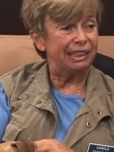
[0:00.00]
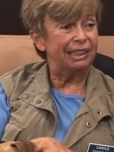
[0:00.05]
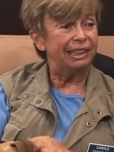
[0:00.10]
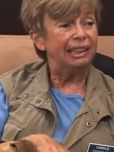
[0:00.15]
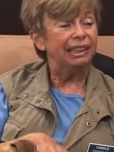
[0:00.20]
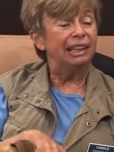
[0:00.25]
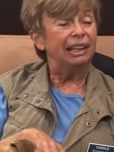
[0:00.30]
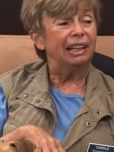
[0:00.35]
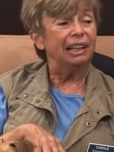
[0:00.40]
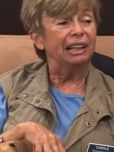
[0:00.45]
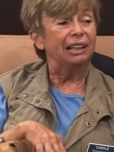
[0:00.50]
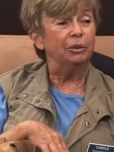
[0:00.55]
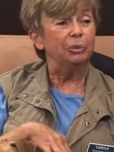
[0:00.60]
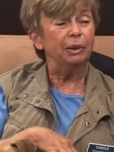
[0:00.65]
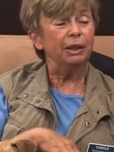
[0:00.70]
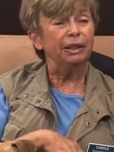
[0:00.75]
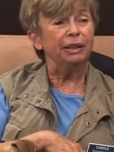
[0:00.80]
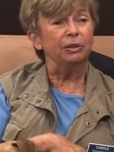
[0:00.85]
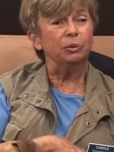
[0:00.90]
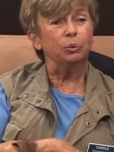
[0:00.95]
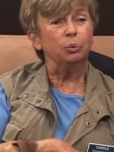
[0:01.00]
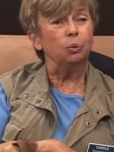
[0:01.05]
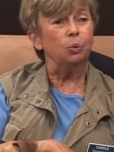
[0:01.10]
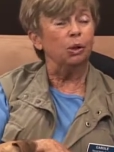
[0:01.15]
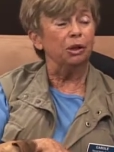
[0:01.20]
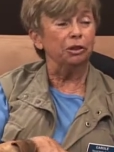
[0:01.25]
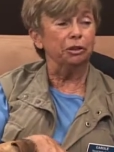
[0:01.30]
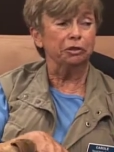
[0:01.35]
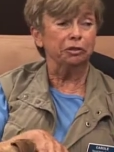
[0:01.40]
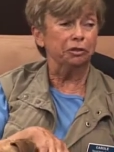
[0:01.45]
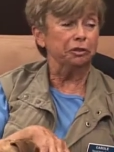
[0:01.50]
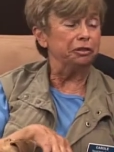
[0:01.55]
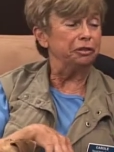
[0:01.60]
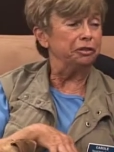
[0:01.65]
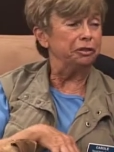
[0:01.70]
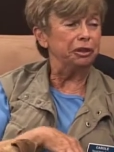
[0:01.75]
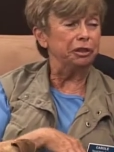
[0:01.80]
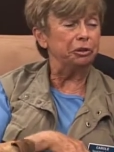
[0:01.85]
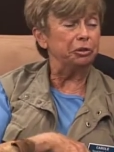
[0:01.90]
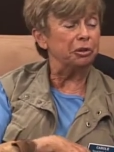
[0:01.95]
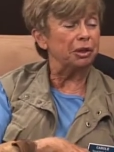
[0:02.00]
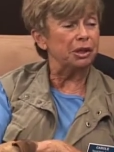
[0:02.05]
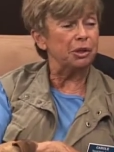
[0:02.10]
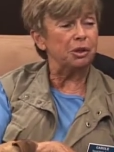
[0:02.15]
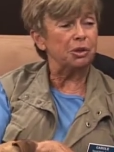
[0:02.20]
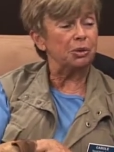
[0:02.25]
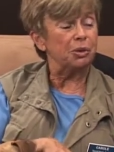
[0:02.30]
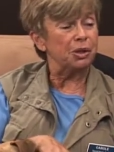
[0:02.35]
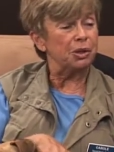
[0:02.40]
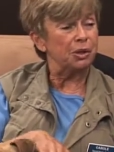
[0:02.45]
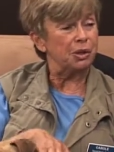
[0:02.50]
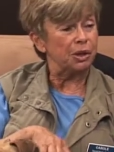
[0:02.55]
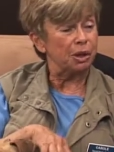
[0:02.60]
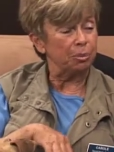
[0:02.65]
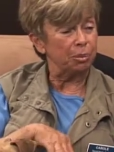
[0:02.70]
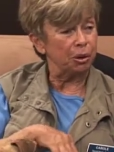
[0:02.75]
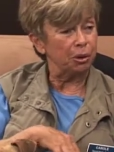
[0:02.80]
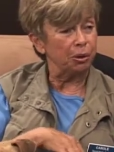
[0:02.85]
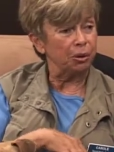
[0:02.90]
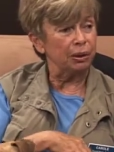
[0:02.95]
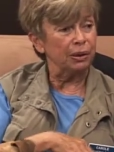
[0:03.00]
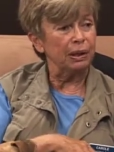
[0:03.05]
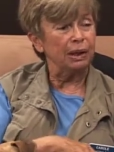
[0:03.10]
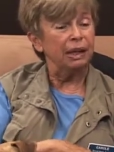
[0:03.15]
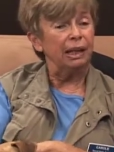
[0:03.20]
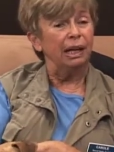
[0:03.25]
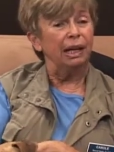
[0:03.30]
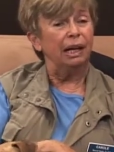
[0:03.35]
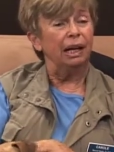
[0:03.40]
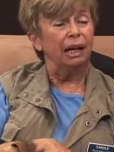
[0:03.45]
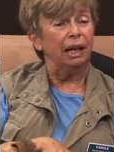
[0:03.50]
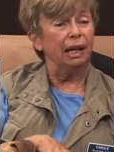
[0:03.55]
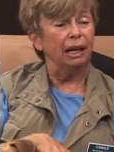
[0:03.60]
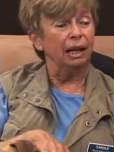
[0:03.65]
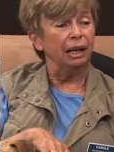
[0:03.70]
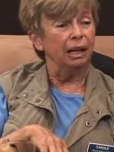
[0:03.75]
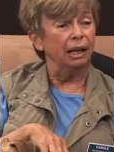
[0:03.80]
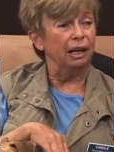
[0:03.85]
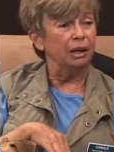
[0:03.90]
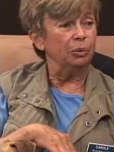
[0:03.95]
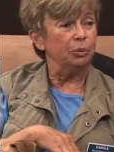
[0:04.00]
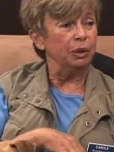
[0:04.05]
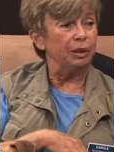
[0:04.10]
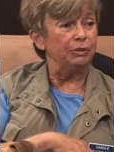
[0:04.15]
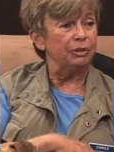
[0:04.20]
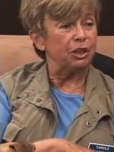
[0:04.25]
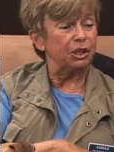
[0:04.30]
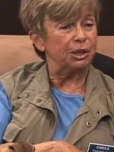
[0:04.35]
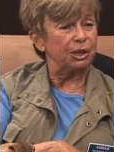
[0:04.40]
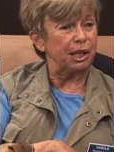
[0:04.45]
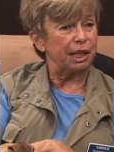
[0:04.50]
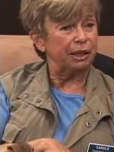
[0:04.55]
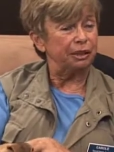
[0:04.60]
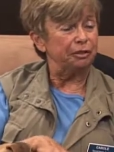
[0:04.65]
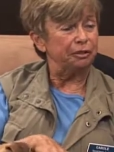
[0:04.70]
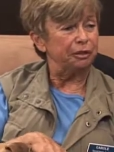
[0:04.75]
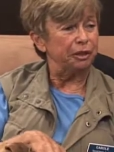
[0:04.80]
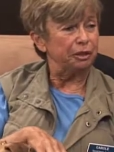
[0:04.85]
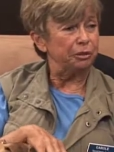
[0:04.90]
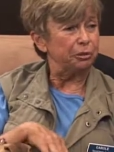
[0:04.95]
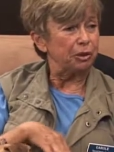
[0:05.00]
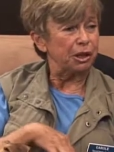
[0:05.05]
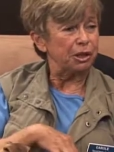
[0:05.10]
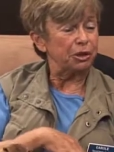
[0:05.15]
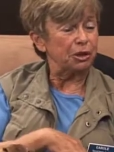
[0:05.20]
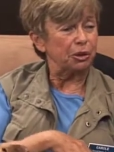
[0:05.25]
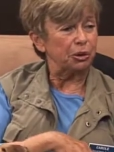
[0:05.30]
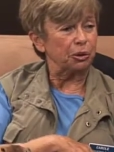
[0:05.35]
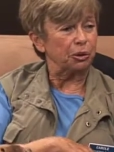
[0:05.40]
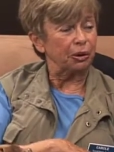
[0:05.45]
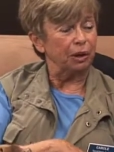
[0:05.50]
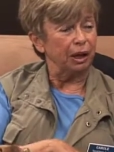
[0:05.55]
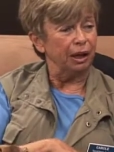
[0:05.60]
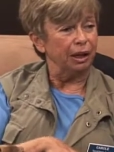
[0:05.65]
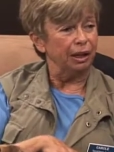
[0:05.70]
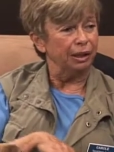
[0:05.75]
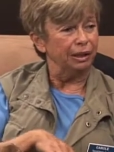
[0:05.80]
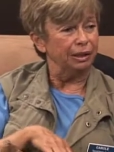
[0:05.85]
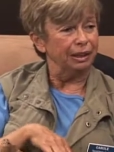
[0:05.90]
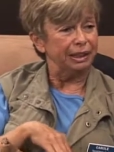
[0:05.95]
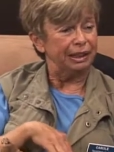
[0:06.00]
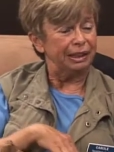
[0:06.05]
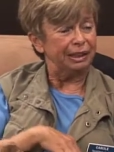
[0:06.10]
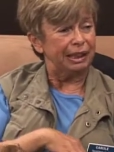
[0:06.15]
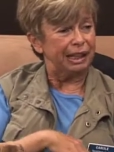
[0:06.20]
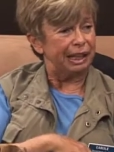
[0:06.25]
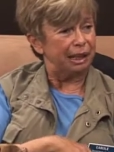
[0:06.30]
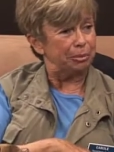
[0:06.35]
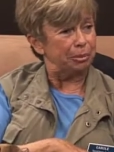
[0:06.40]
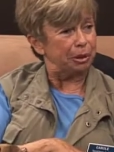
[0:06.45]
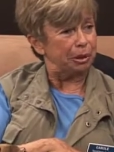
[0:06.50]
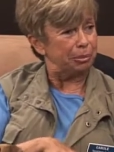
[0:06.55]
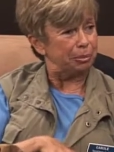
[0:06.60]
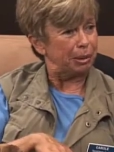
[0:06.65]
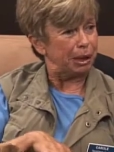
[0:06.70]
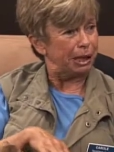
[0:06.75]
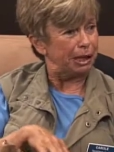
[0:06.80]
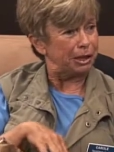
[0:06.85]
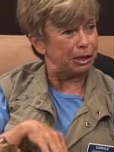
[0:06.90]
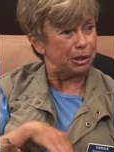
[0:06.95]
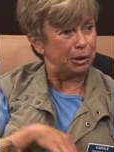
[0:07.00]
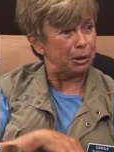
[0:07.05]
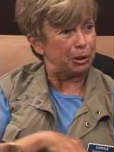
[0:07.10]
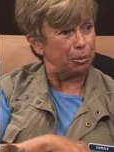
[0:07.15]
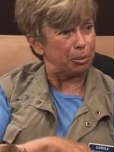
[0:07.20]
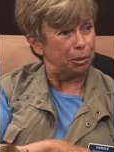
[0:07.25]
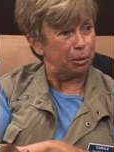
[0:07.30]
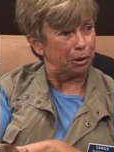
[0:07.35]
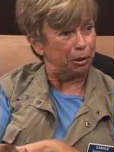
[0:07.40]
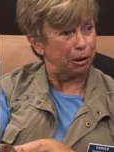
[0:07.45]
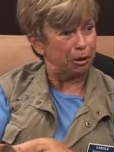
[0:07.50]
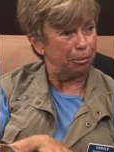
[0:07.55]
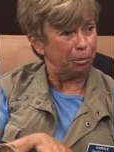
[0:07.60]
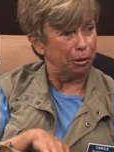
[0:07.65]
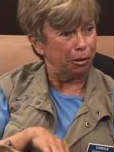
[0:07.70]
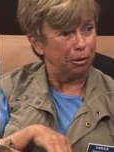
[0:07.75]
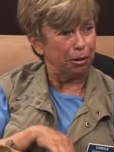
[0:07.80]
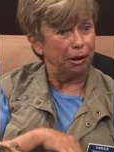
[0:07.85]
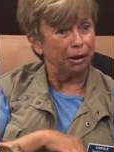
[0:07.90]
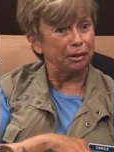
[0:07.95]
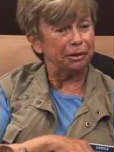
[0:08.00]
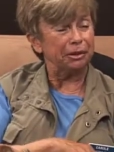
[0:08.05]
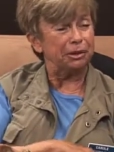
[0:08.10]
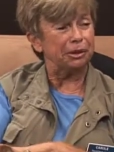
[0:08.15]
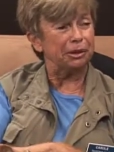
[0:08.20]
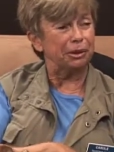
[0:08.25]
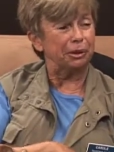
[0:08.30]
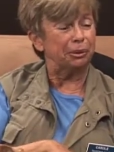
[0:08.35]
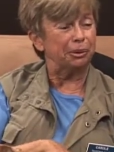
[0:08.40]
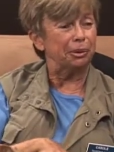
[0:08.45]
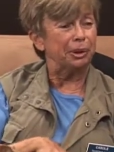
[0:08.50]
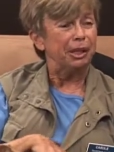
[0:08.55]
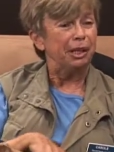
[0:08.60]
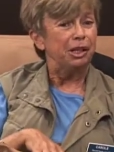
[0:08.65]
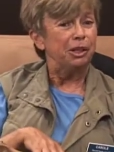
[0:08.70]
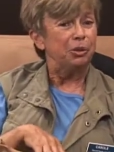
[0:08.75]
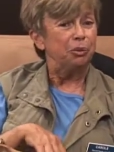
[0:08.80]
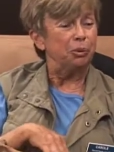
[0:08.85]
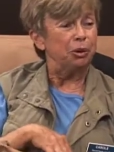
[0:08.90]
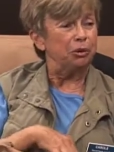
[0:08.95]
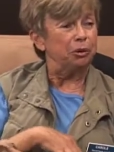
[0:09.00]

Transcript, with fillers: Mm -hmm. uh, we had a wonderful fundraiser this summer. Mm -hmm. uh, we've just had a fundraiser uh, in Hampton Bays at the Barney -huh. Barns. So -huh.